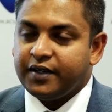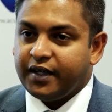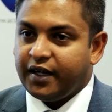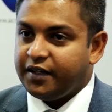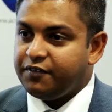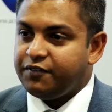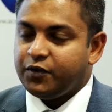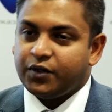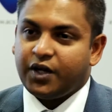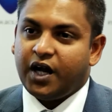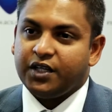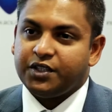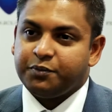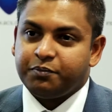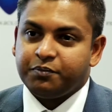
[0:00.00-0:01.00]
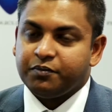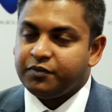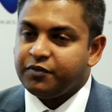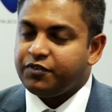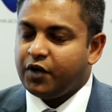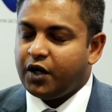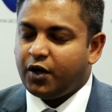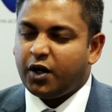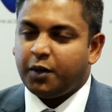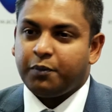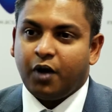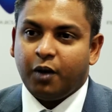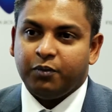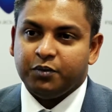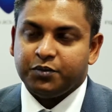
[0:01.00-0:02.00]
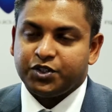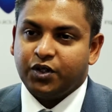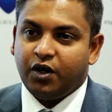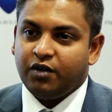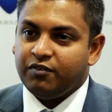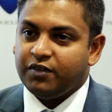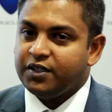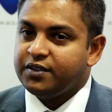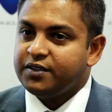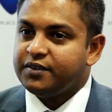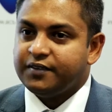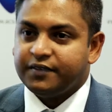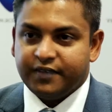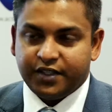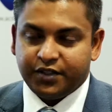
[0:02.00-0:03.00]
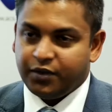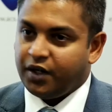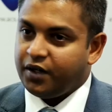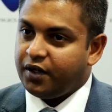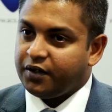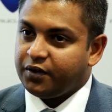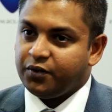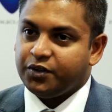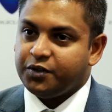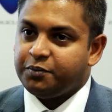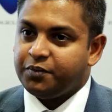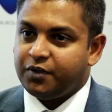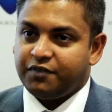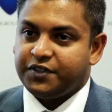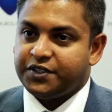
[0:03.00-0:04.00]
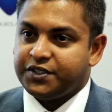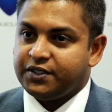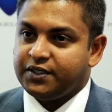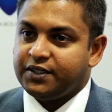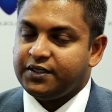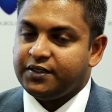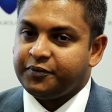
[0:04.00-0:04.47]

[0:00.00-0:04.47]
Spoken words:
and if you are not a problem solver, then you are not a good professional.